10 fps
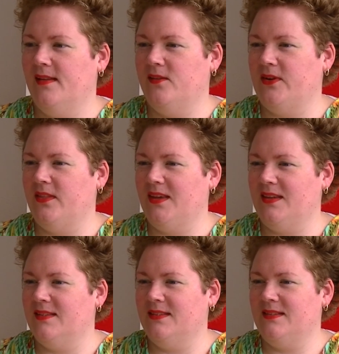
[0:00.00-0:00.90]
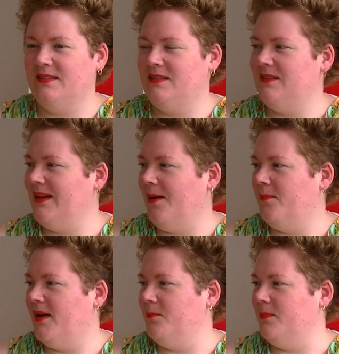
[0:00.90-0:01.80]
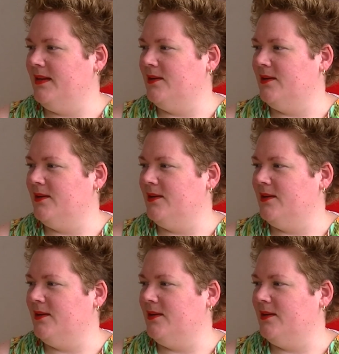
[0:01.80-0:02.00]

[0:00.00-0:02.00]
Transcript: So I think that might be a